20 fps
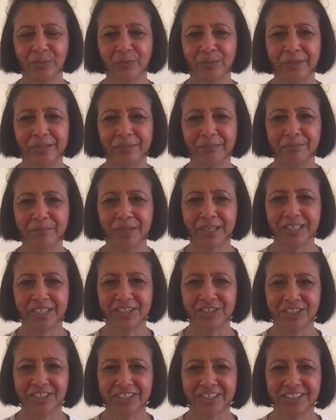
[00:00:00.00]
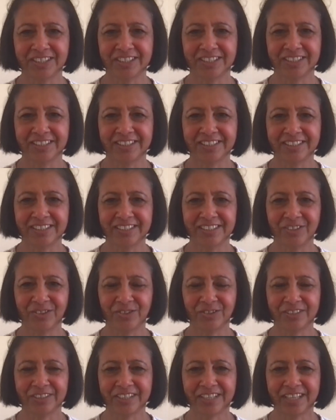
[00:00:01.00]
when Makarshankranti
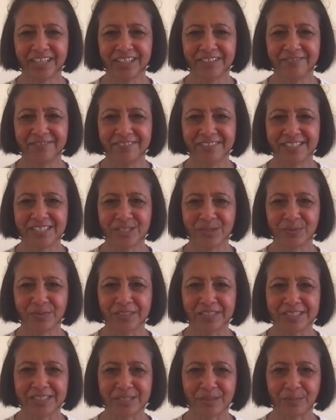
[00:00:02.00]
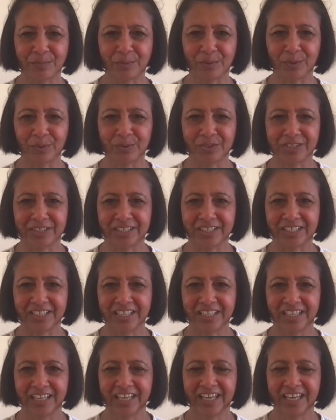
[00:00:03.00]
or the kite festival is approaching,